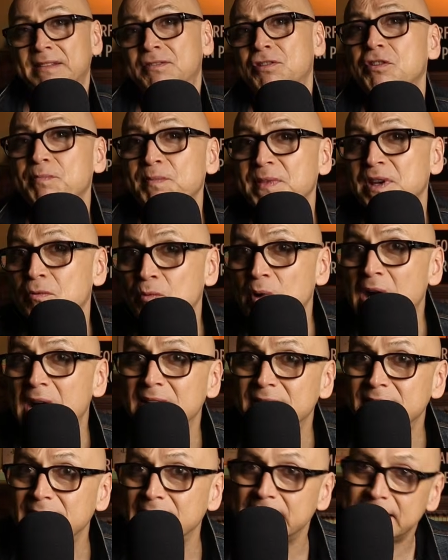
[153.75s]
took me a
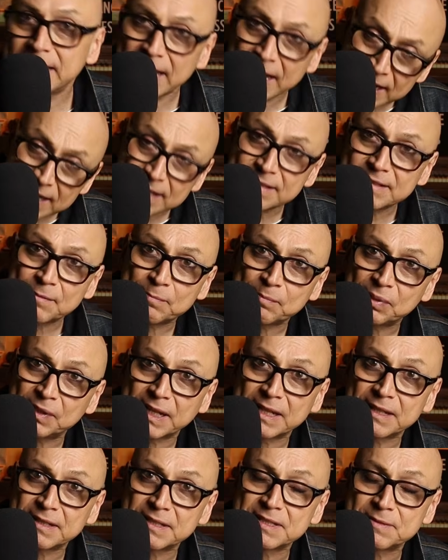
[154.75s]
while to get it to
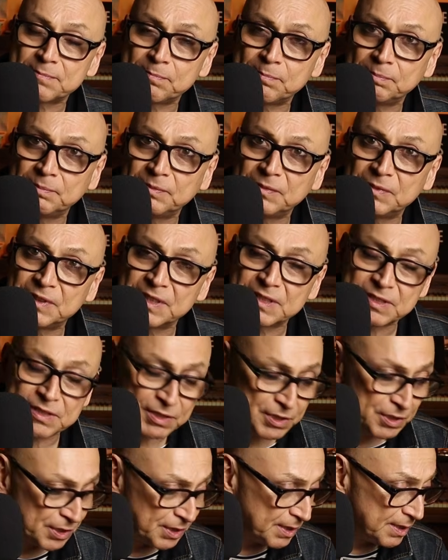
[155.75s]
play this
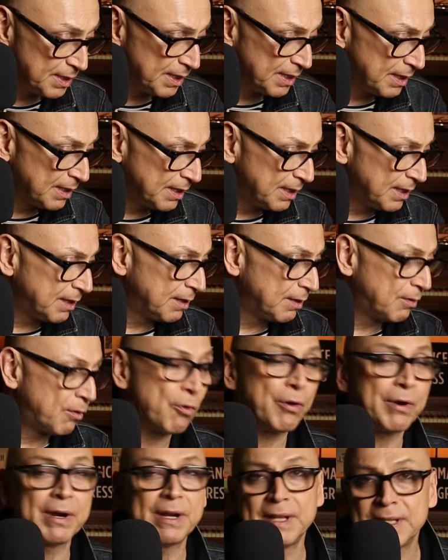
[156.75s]
good,
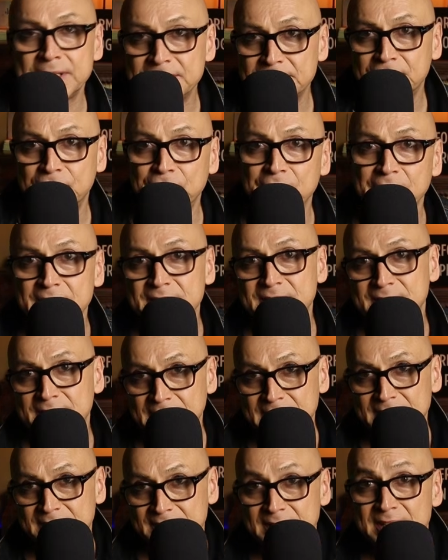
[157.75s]
or as good as
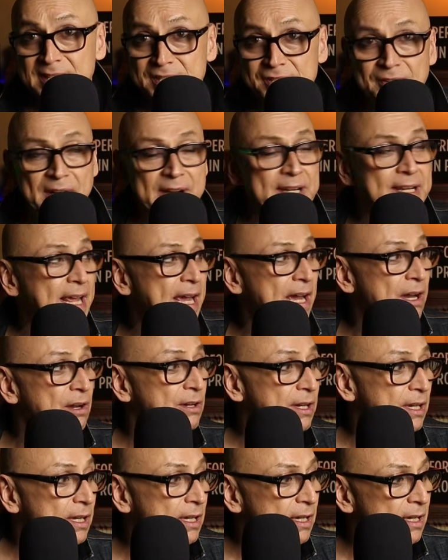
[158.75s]
this is right
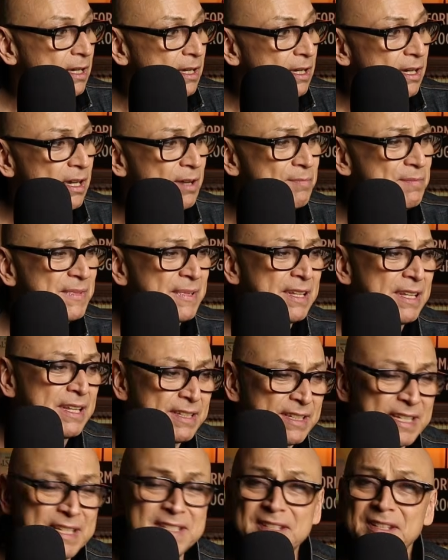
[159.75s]
now.
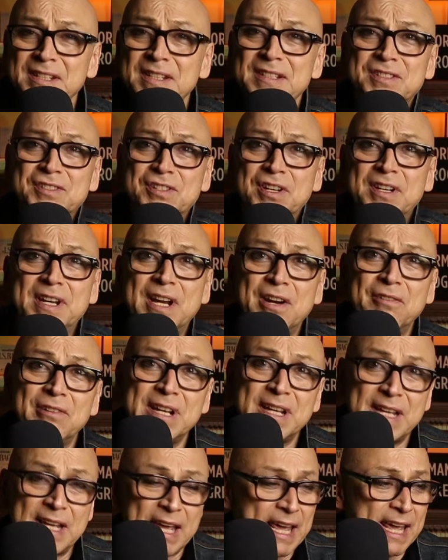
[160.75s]
These are the
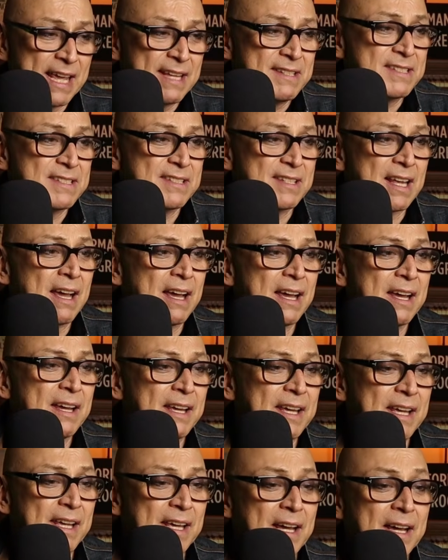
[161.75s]
generic head
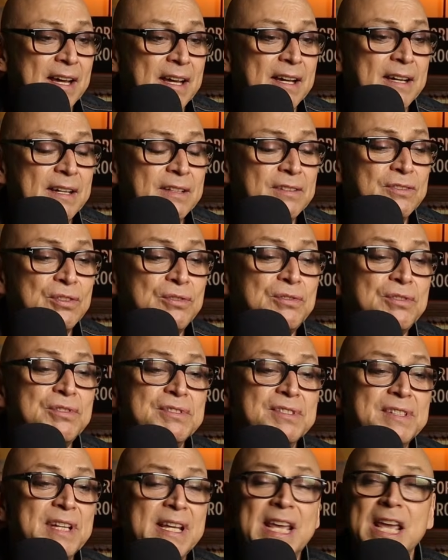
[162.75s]

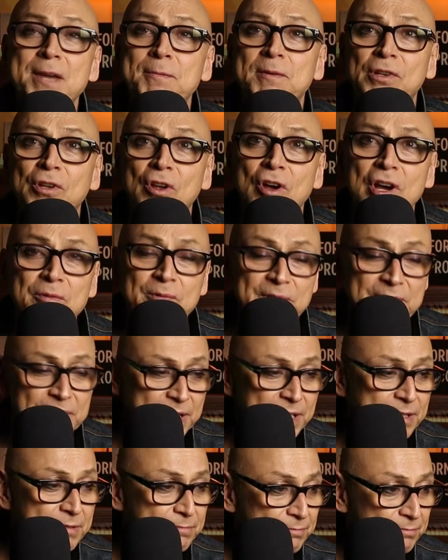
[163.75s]
tuners that came along with
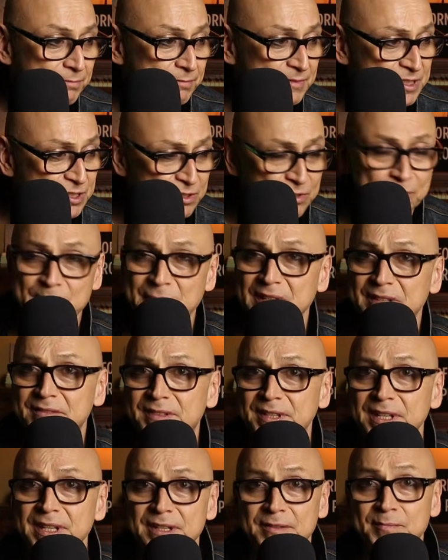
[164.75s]
it. It's no big
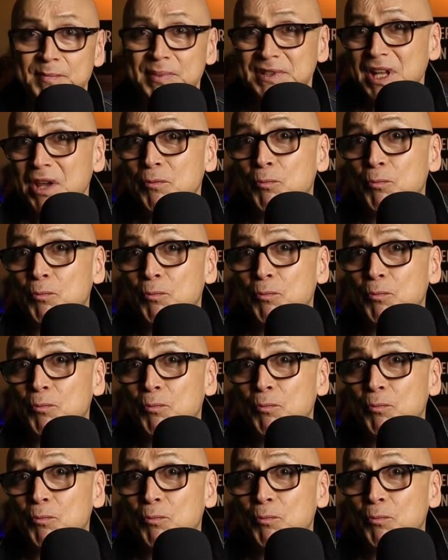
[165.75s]
deal, but they